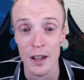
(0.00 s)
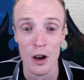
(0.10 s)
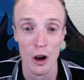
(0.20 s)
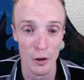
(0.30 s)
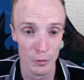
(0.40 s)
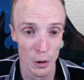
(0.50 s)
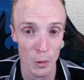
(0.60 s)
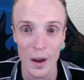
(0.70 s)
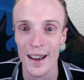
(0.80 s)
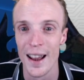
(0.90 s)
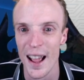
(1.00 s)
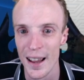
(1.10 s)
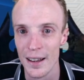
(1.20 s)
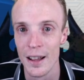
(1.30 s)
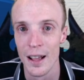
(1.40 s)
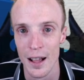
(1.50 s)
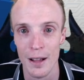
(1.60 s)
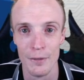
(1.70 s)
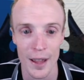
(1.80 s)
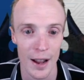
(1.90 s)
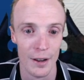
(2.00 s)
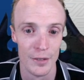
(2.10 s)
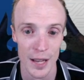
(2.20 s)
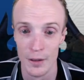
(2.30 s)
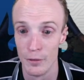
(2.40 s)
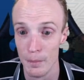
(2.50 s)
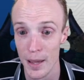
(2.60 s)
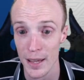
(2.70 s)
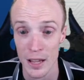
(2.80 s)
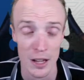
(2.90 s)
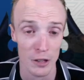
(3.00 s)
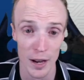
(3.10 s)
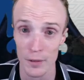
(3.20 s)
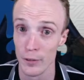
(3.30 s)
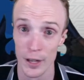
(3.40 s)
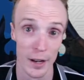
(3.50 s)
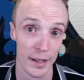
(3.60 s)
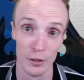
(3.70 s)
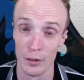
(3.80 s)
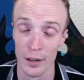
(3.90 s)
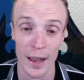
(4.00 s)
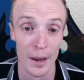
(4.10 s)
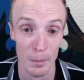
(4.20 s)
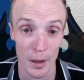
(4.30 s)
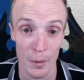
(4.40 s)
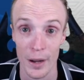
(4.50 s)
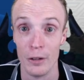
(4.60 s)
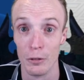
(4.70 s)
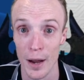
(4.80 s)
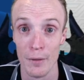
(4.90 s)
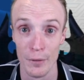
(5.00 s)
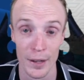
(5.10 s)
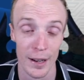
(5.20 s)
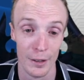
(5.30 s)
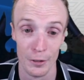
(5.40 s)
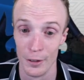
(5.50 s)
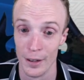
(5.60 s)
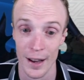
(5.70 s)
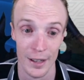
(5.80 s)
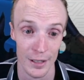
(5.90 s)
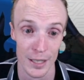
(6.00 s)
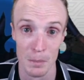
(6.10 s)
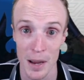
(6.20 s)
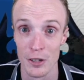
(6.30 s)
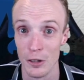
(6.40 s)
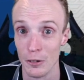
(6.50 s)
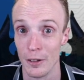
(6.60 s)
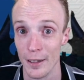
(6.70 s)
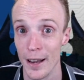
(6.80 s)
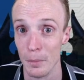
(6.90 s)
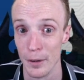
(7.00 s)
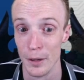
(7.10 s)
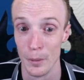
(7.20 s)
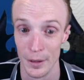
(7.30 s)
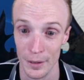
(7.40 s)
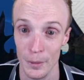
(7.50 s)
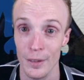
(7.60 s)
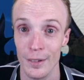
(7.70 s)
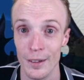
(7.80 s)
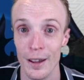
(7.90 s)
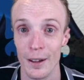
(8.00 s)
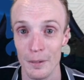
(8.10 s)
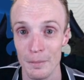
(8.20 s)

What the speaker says: Overall, an 8.5 out of 10 for me. Great for getting through the ladder, by the way. Great for getting through the ladder. You're smashing through the ladder pretty quickly with this deck.